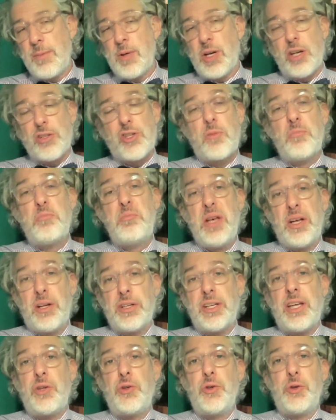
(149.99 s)
but also
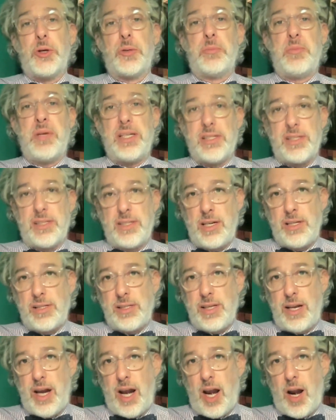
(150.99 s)
building your
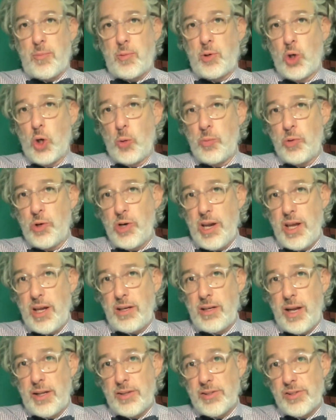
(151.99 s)
business in an
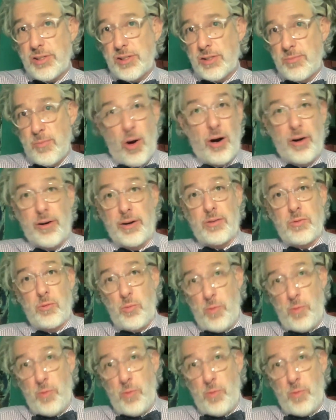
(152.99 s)
appropriate and smart